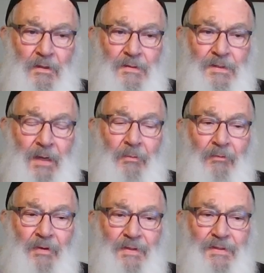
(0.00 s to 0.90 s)
Some
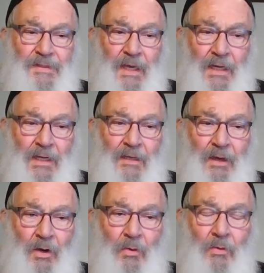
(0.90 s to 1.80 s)
of us, sadly,
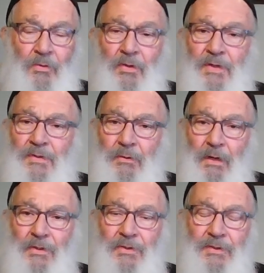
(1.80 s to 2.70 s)
hold these
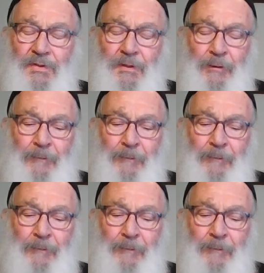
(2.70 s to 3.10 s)
grudges